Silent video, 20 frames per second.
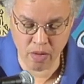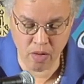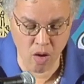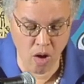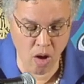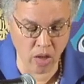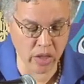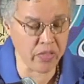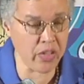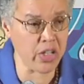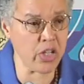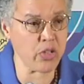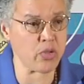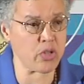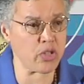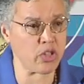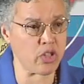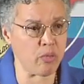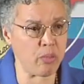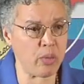all in the
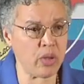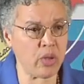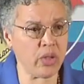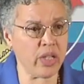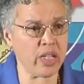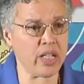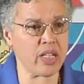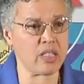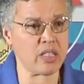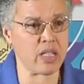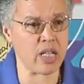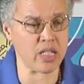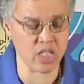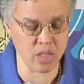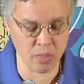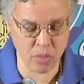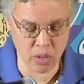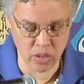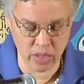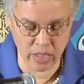interest of building a
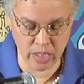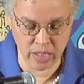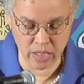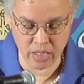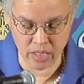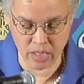sensible and